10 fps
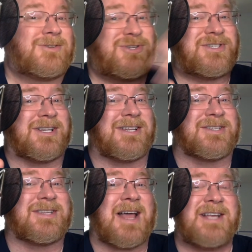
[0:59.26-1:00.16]
just a
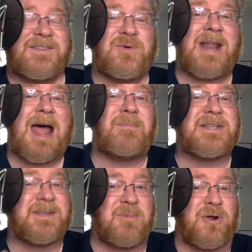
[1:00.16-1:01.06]
little slice of what
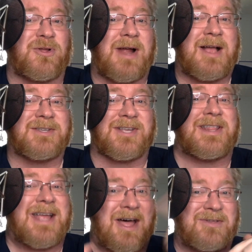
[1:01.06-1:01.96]
happens at Marlar House
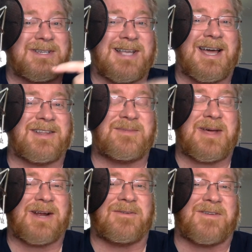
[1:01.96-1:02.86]
on the other side of the
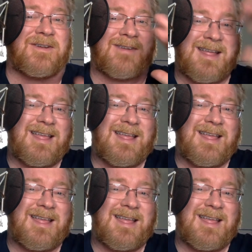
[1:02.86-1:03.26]
microphone.